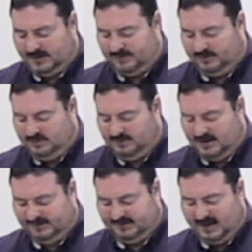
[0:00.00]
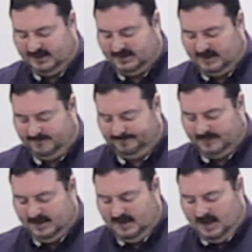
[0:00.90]
through 2018.
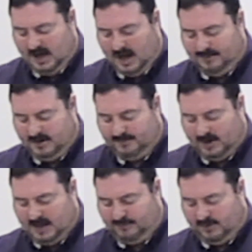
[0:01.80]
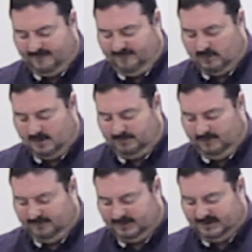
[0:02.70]
Item number 8.4,
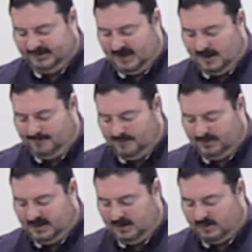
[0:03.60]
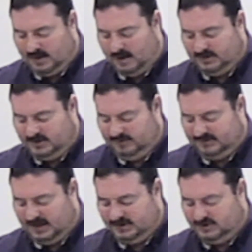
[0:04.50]
approval to set a public hearing on
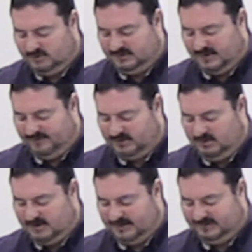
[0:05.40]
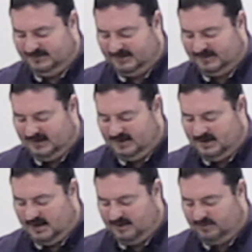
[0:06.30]
Tuesday, June 7, 2016 at
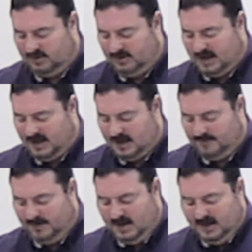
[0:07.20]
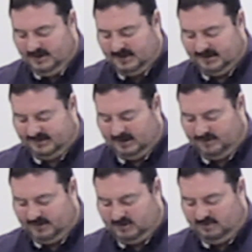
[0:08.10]
9:30 a.m. to consider
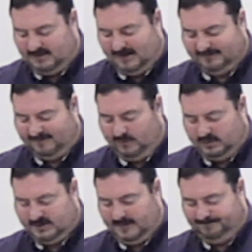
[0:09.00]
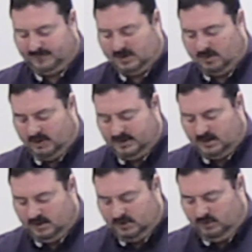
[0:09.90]
the 2014 current
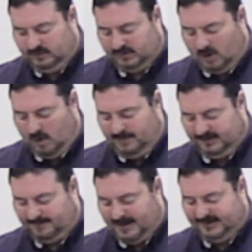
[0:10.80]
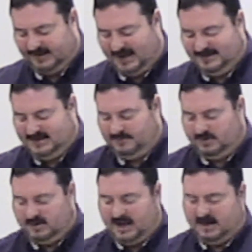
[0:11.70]
use open space and
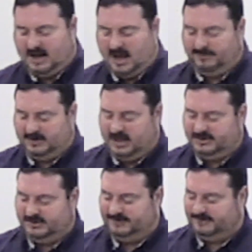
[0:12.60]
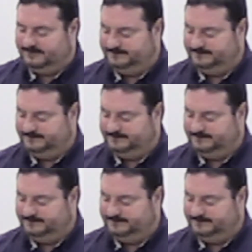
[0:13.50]
timberland applications.